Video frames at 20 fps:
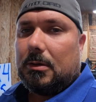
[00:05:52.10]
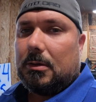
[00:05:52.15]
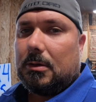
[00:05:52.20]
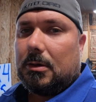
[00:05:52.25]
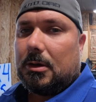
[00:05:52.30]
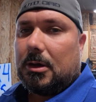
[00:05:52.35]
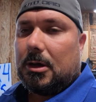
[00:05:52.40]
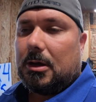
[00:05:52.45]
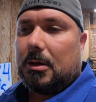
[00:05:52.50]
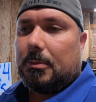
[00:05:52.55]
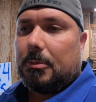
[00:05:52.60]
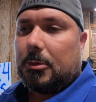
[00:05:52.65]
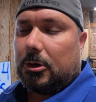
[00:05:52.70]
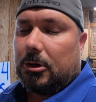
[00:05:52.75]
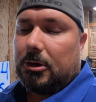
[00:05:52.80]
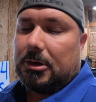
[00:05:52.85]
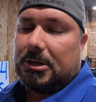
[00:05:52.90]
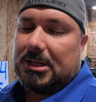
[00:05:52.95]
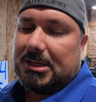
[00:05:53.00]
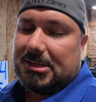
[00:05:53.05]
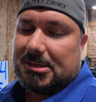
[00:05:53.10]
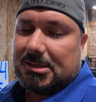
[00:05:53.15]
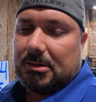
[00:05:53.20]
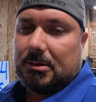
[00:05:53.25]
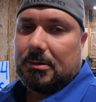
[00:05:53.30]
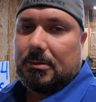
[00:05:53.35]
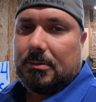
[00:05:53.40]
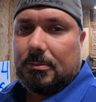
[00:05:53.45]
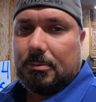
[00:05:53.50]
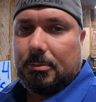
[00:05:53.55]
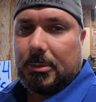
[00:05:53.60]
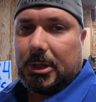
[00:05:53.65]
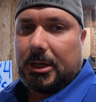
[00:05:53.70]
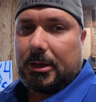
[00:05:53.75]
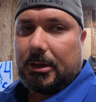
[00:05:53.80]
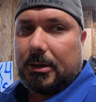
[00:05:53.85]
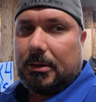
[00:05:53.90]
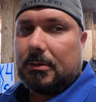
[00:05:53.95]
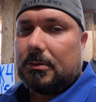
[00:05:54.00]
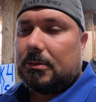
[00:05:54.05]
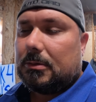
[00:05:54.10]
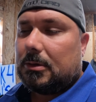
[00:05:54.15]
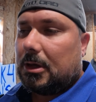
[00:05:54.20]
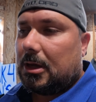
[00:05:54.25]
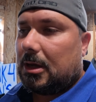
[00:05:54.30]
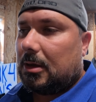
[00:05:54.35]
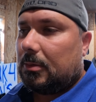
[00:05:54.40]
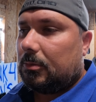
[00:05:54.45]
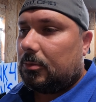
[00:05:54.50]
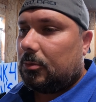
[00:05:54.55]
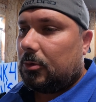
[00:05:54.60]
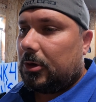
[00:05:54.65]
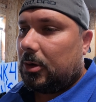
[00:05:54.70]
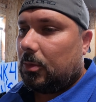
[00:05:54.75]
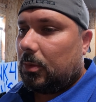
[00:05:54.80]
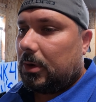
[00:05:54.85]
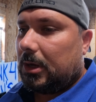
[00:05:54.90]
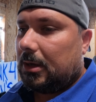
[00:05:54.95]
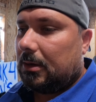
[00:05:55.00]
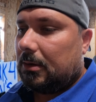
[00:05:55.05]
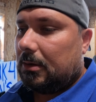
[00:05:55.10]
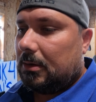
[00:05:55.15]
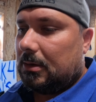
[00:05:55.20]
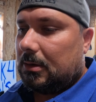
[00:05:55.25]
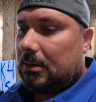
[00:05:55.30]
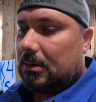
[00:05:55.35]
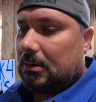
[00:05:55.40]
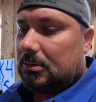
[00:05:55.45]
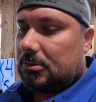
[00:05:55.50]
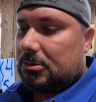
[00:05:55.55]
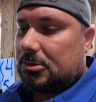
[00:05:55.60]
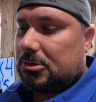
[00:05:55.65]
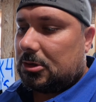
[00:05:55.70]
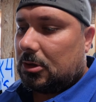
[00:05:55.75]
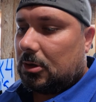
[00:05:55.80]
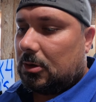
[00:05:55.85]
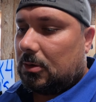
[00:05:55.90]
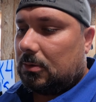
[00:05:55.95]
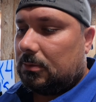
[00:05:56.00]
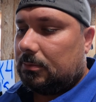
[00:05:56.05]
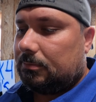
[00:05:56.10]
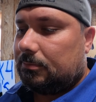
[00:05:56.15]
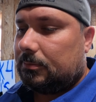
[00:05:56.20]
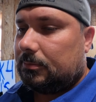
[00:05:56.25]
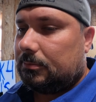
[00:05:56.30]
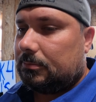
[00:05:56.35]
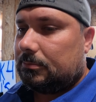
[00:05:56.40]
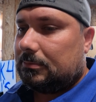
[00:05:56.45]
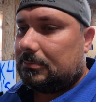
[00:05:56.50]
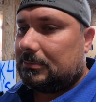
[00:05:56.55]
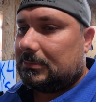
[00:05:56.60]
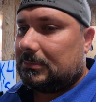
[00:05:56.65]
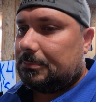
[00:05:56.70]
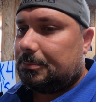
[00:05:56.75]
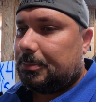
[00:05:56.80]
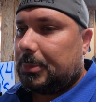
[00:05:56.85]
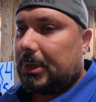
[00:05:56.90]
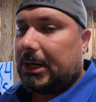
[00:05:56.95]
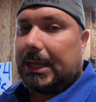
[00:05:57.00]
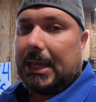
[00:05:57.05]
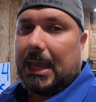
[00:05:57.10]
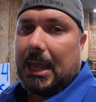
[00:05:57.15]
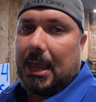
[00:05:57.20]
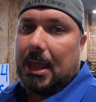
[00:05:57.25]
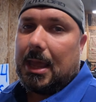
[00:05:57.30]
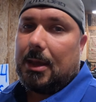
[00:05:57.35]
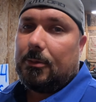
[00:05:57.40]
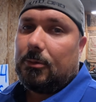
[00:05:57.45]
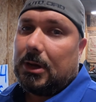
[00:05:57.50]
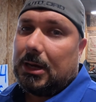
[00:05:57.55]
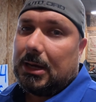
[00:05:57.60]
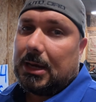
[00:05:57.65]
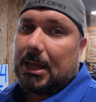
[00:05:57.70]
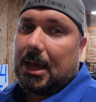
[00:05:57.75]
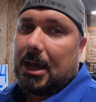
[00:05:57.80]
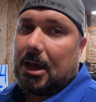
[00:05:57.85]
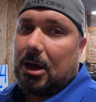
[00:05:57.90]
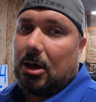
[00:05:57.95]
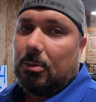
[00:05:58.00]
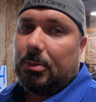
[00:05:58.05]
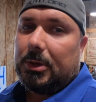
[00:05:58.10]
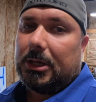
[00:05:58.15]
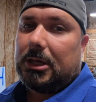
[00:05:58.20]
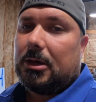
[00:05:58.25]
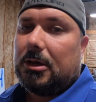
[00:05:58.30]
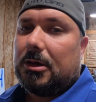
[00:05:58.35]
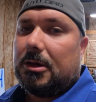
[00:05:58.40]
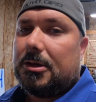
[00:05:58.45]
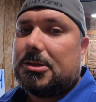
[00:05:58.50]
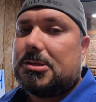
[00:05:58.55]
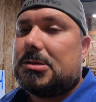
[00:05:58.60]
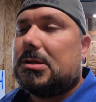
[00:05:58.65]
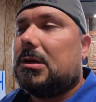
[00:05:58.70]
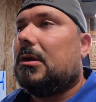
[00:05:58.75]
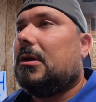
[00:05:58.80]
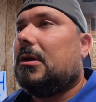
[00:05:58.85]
or a decent MIG, right away. So, but I can't right now because